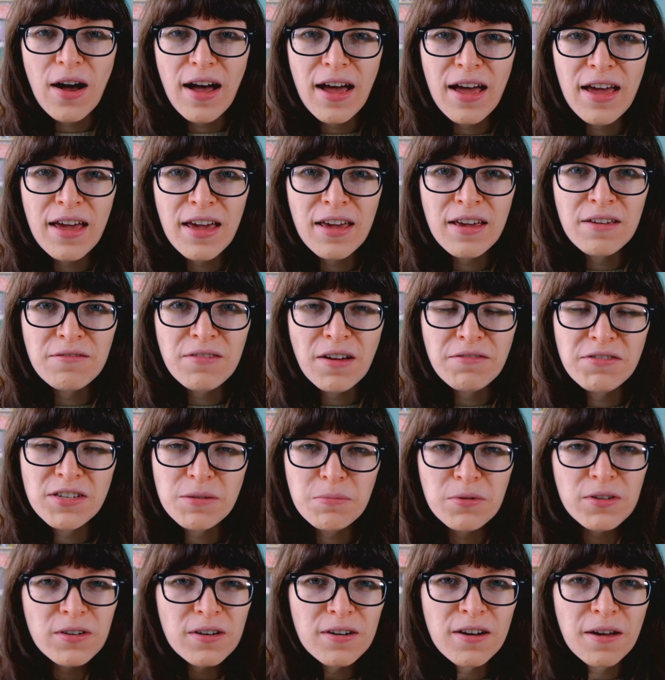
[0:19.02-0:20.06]
I've
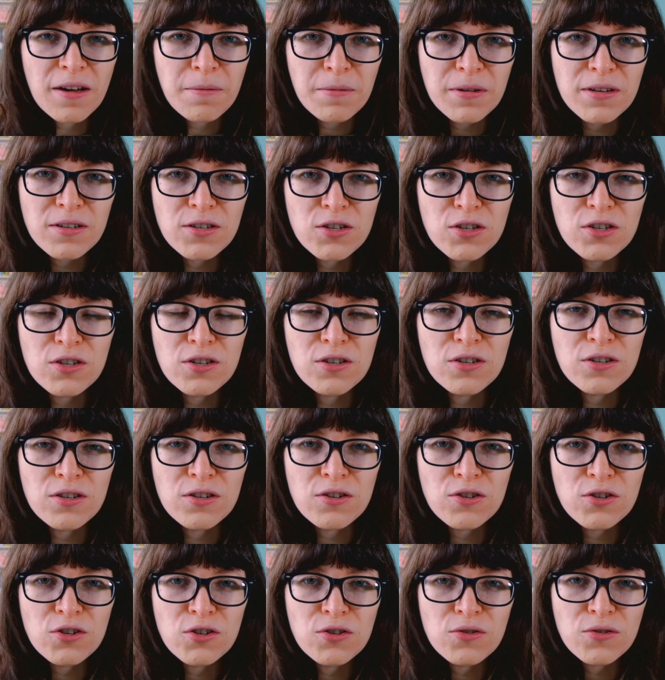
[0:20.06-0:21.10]
split it up into
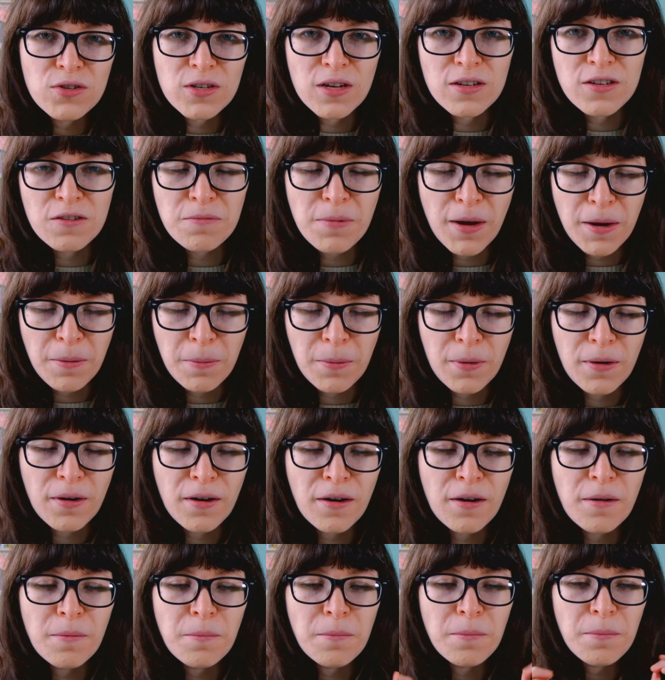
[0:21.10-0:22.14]
two sets of paper.
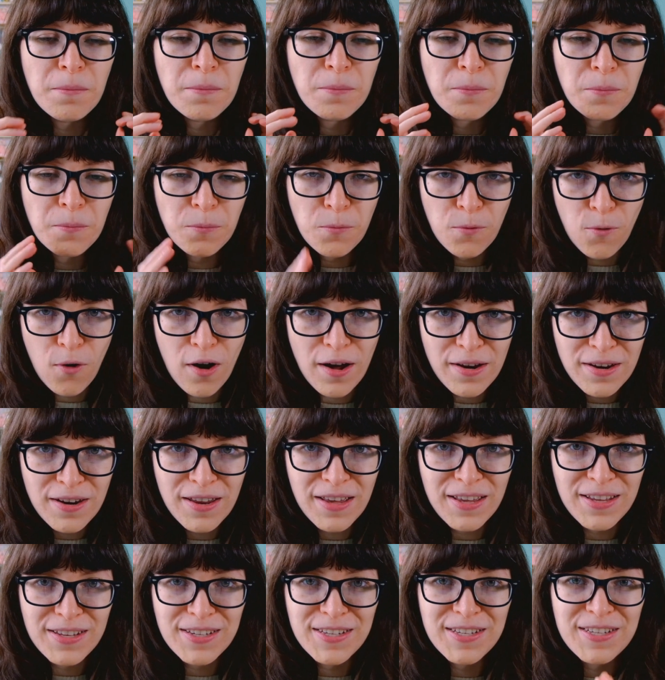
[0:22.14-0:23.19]
One
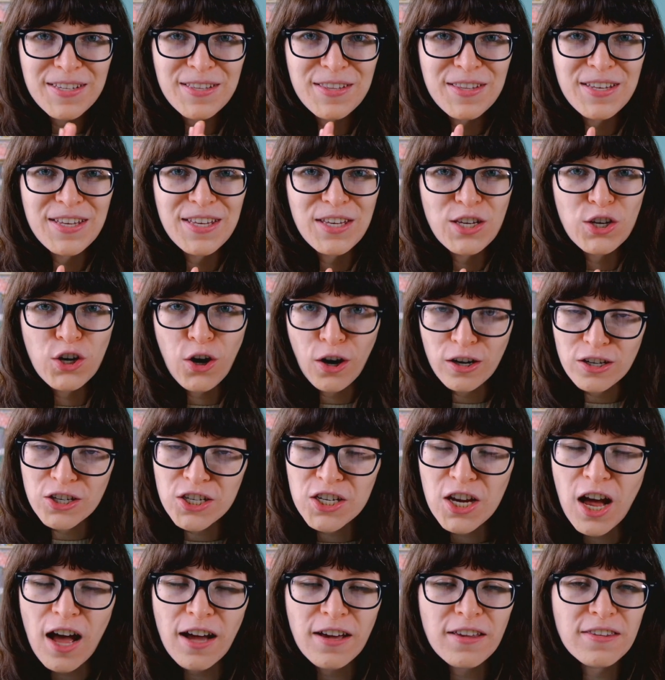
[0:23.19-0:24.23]
is the
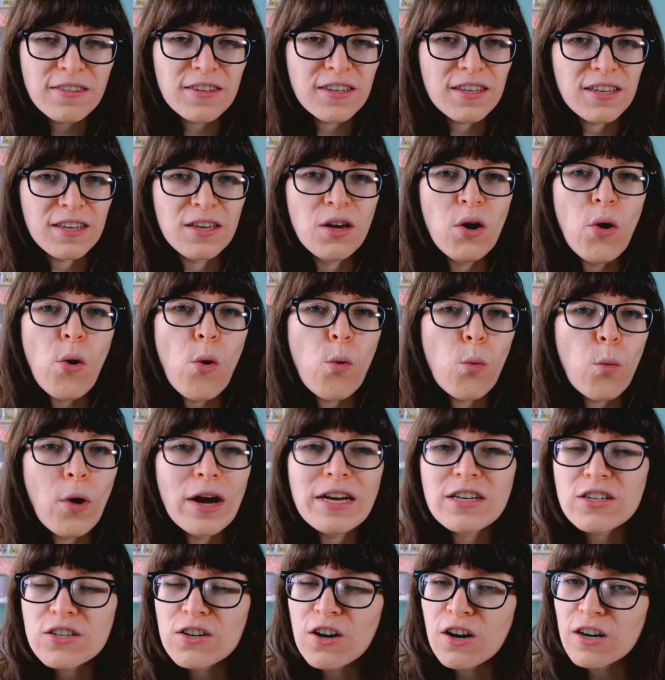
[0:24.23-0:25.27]
cardstock, the
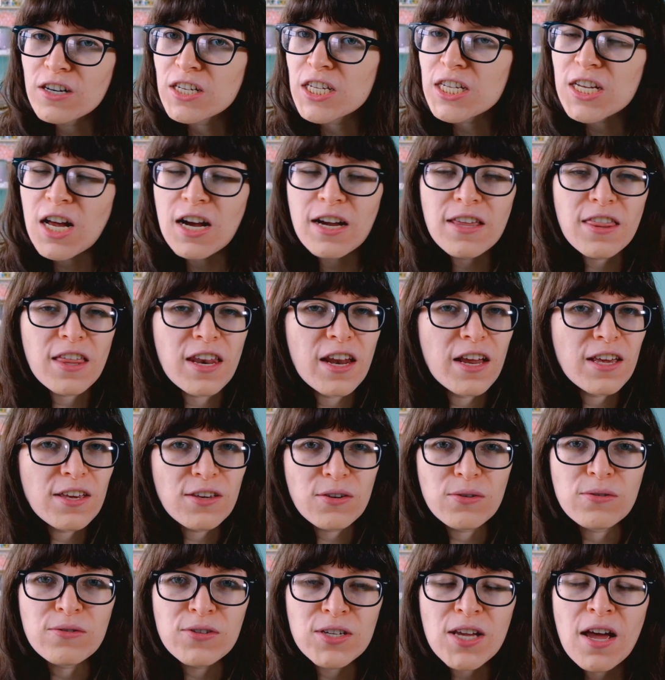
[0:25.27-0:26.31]
white cardstock that I
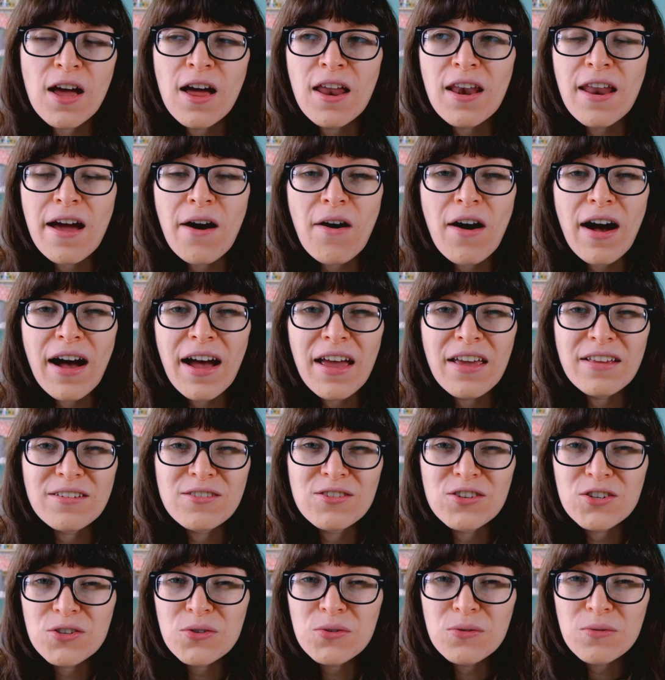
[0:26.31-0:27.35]
use. Now I
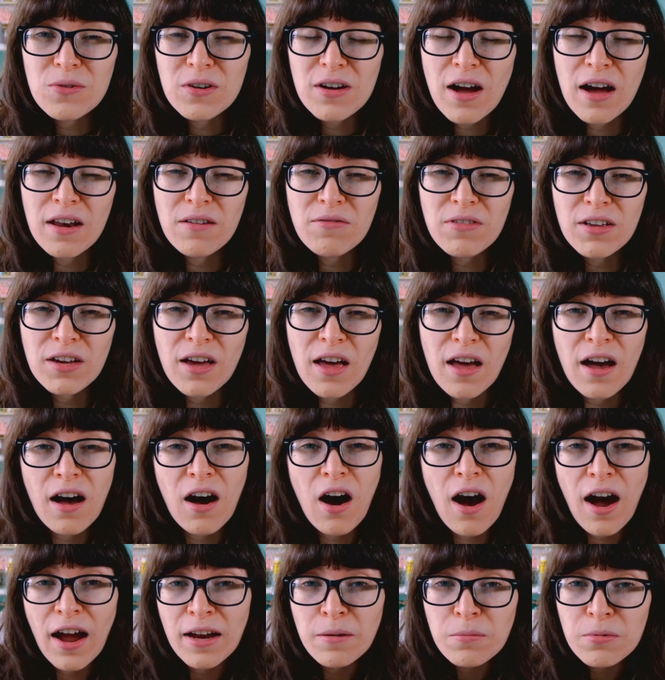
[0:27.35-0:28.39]
do kind of like a
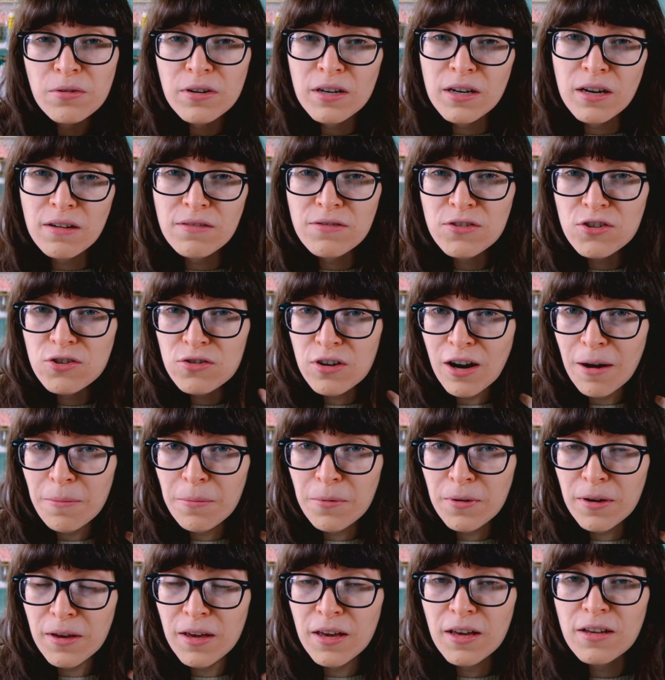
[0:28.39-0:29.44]
hybrid of
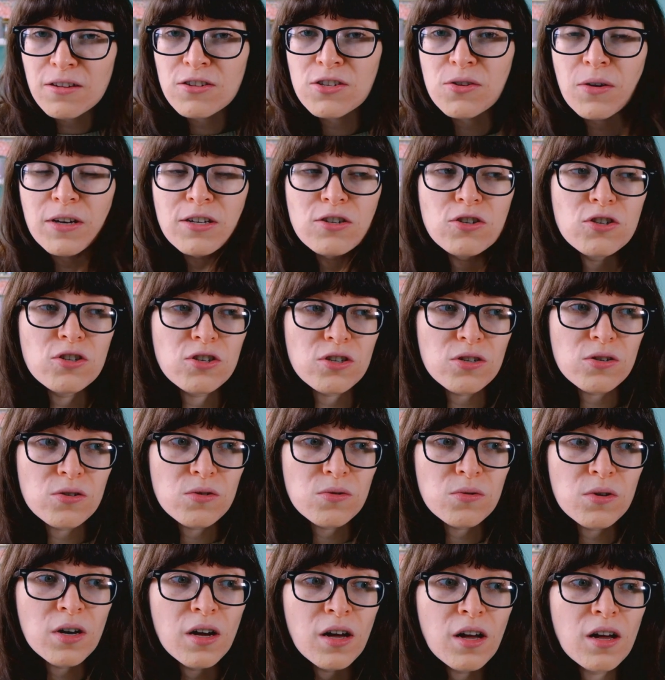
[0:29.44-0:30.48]
scrapbooking, so I do